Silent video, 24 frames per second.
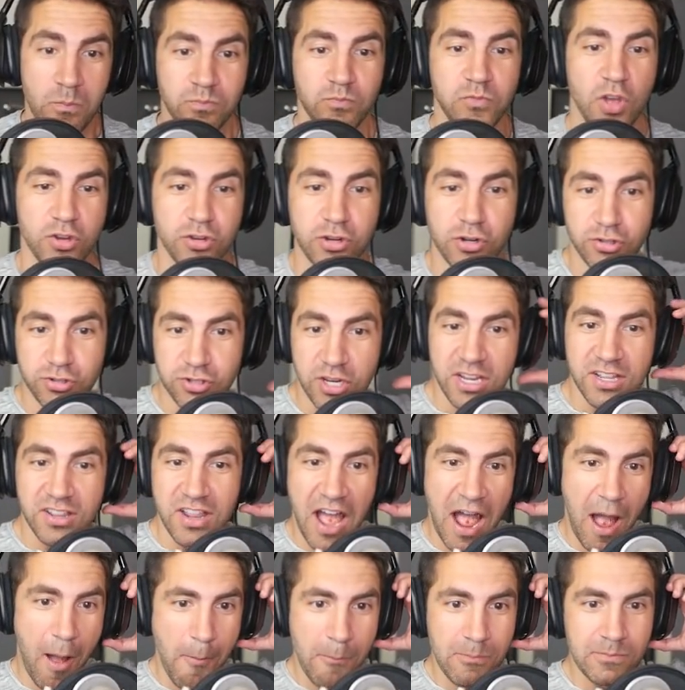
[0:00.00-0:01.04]
Did you see
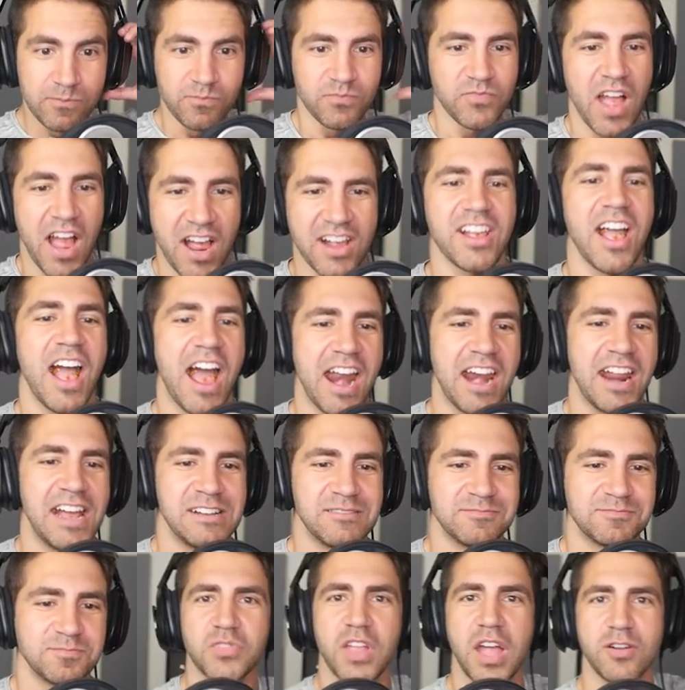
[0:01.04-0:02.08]
that? I got it.
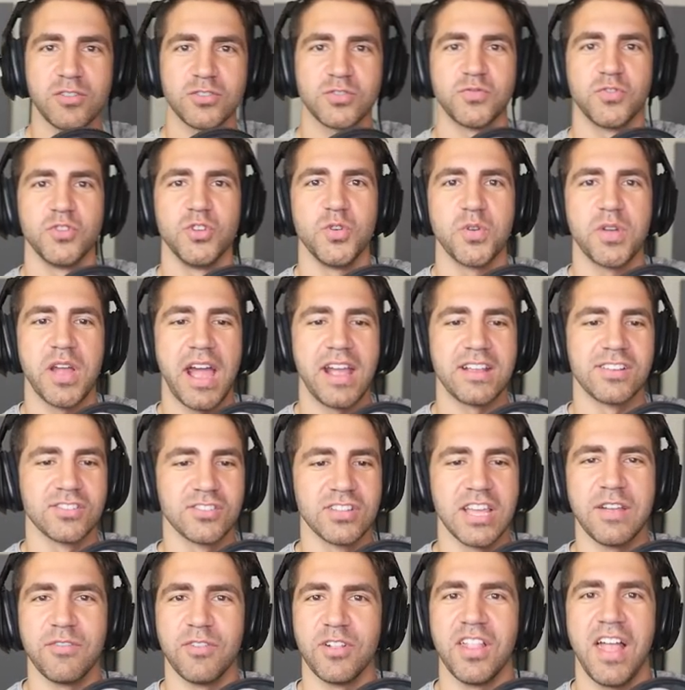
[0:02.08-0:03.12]
That was for you guys.
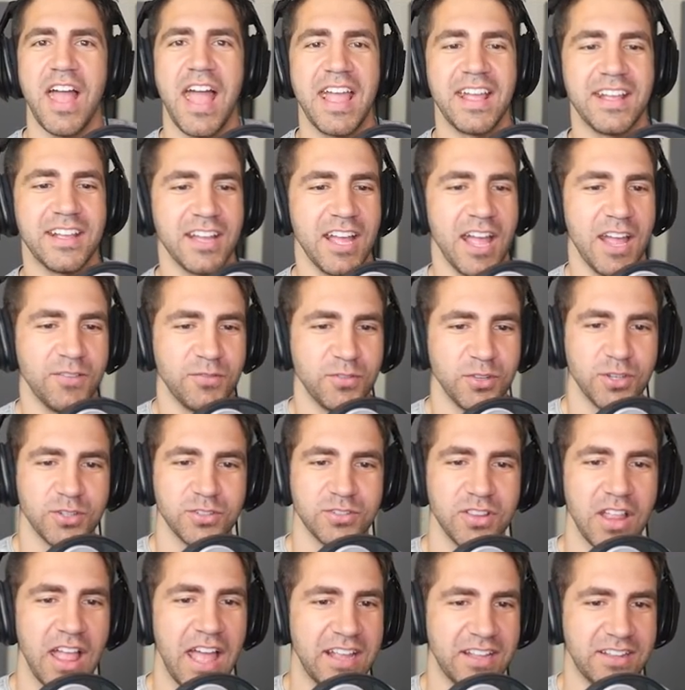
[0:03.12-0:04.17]
Leave a like if
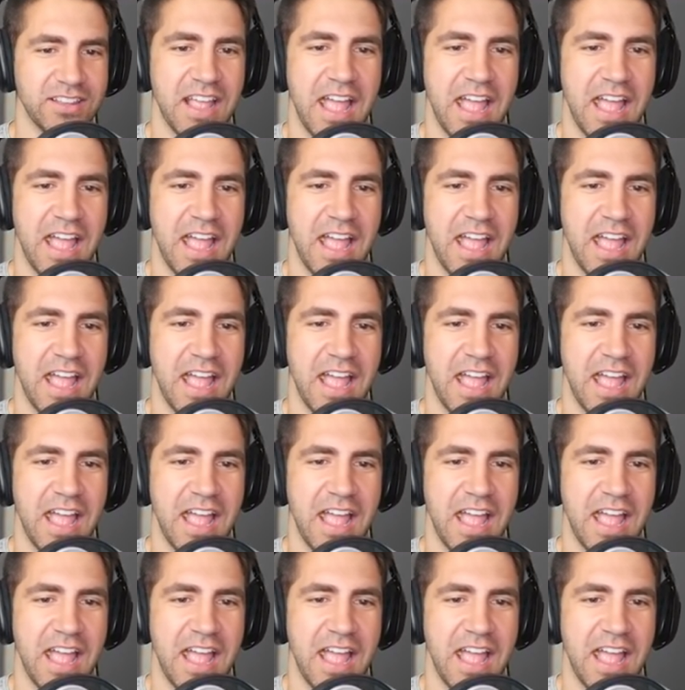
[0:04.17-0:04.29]
you like